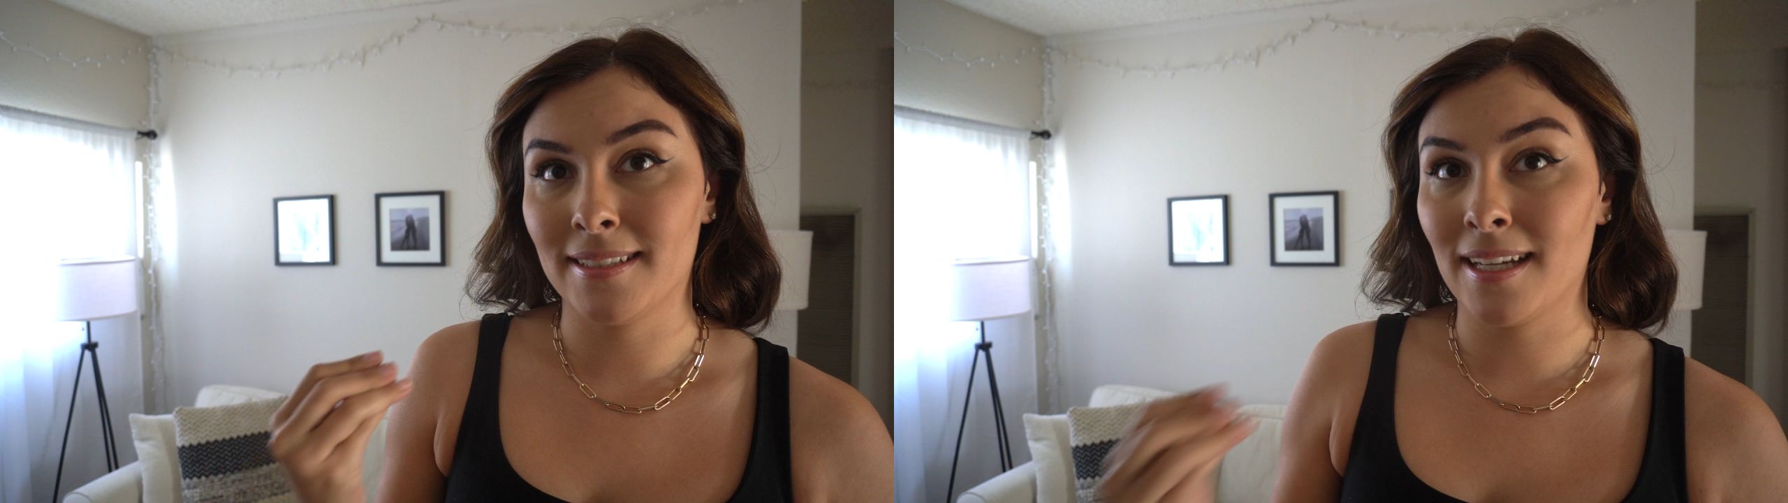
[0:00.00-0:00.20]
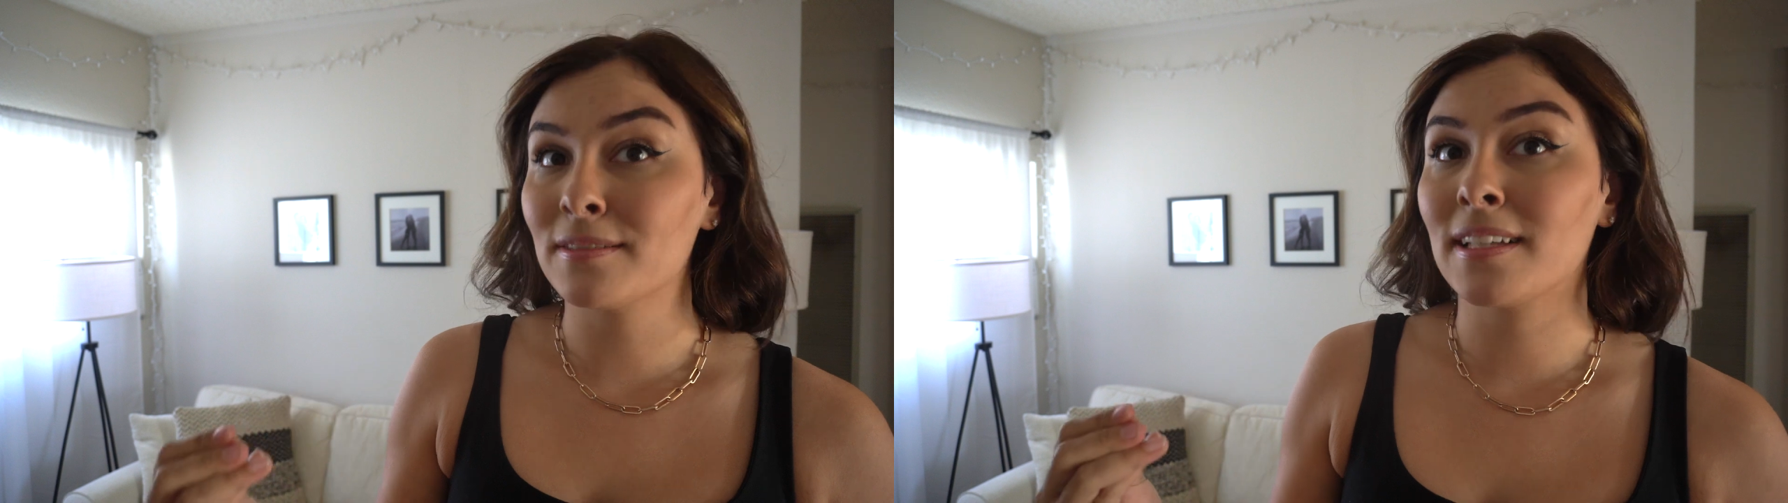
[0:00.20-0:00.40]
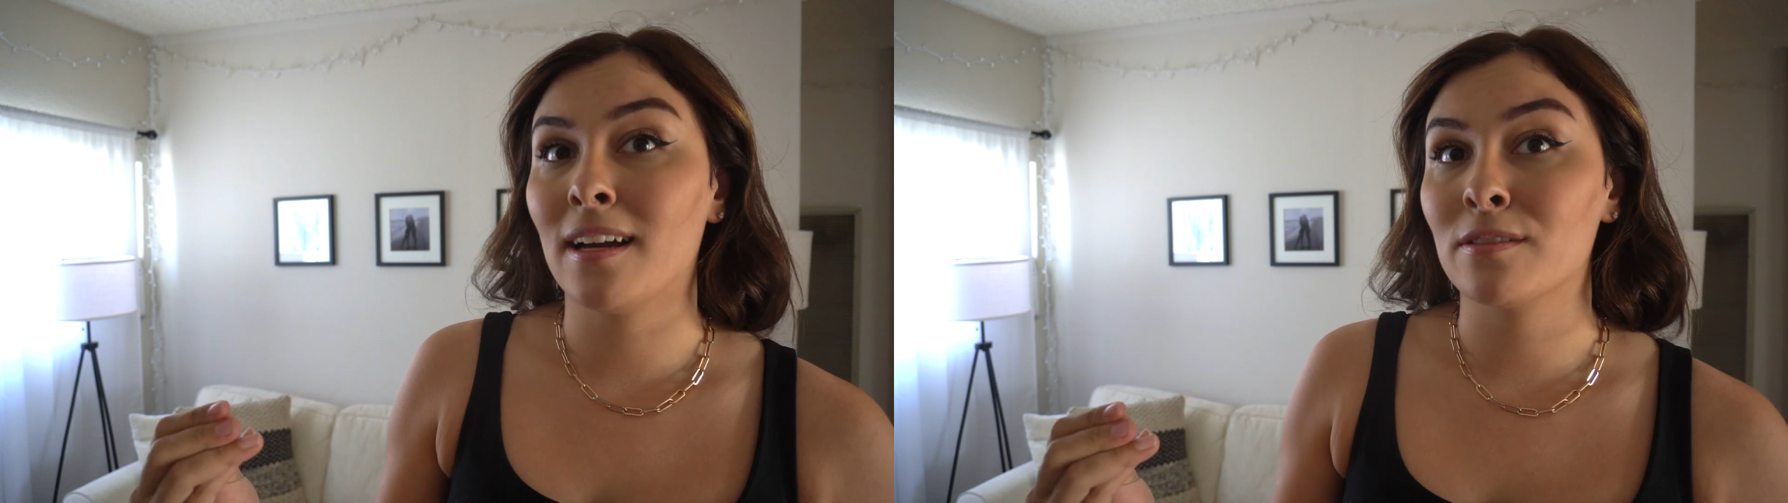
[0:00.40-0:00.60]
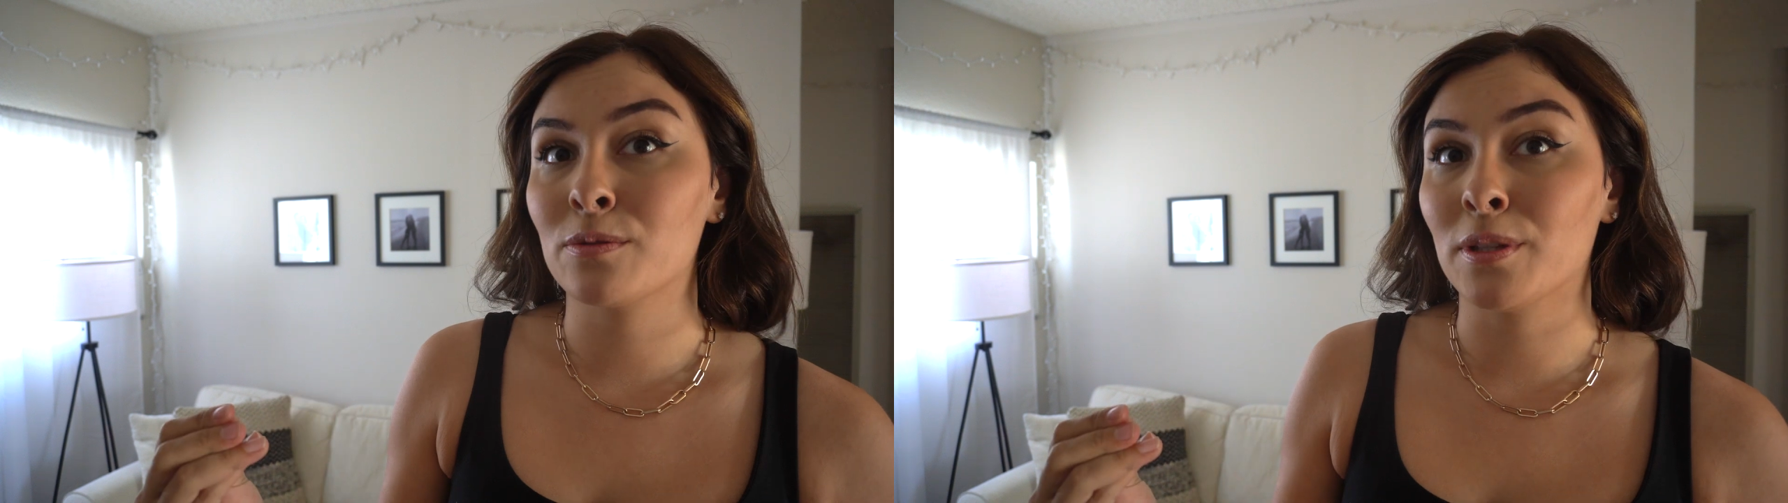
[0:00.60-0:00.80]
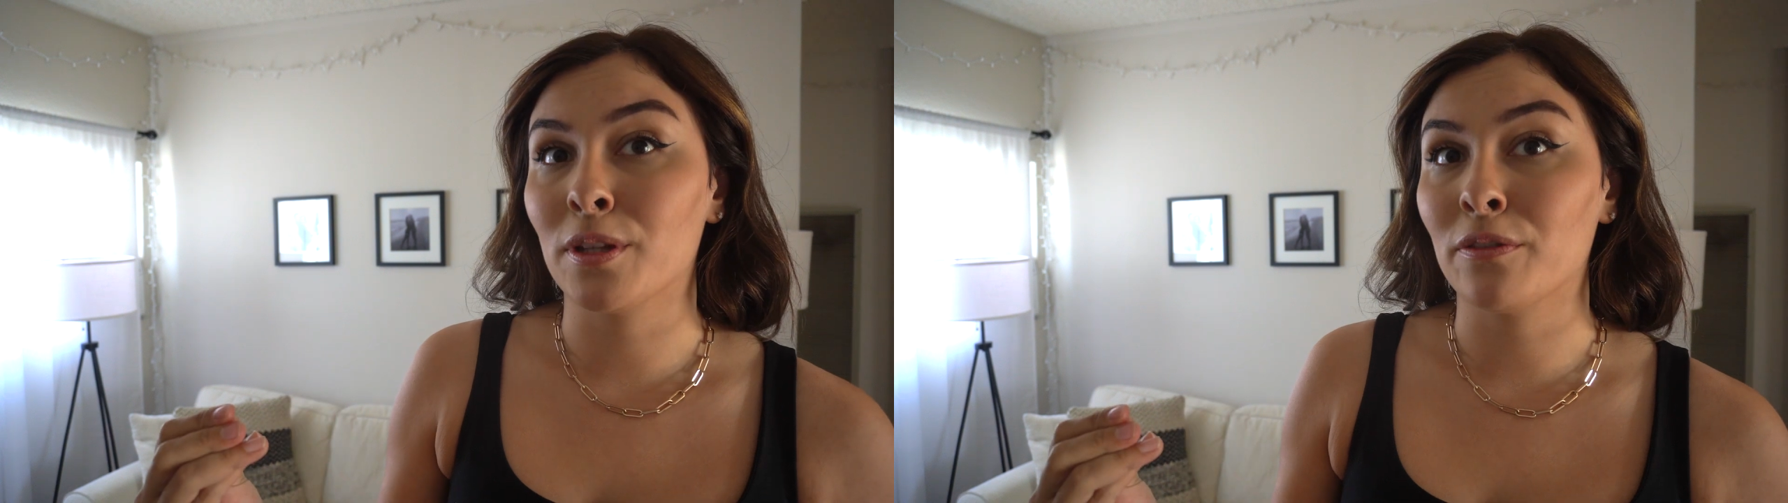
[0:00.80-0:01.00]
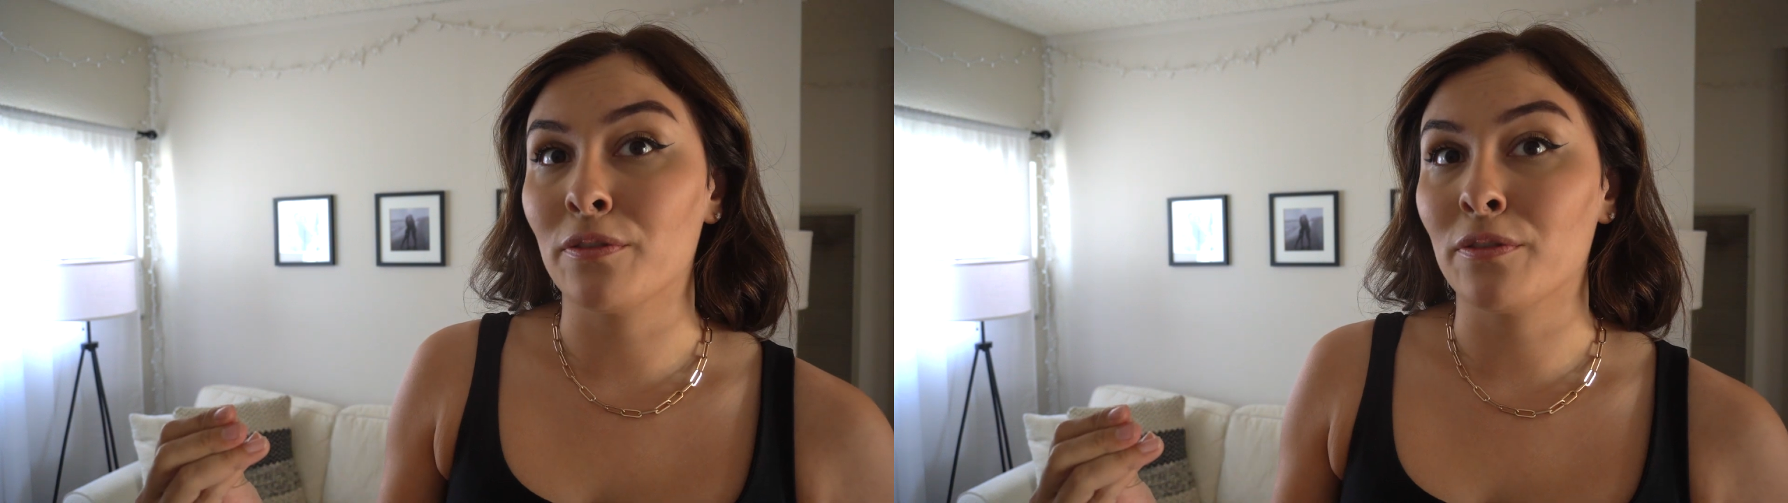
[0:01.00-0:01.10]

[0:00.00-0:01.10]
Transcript: down couch with no